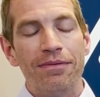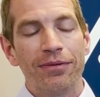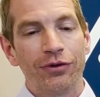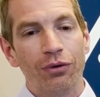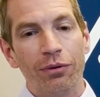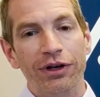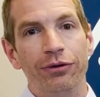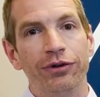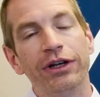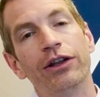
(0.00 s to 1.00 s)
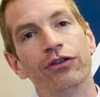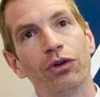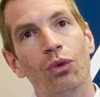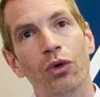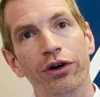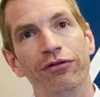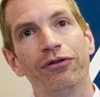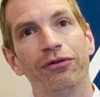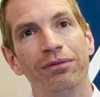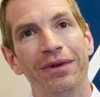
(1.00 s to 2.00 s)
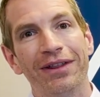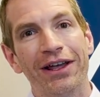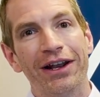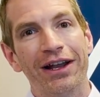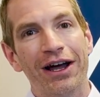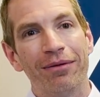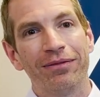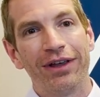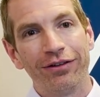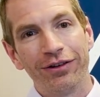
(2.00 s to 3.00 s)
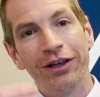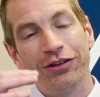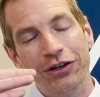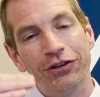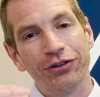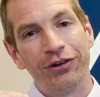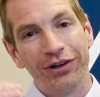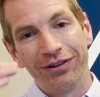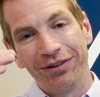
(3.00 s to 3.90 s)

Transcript: So what we did, we created this award that takes his initial,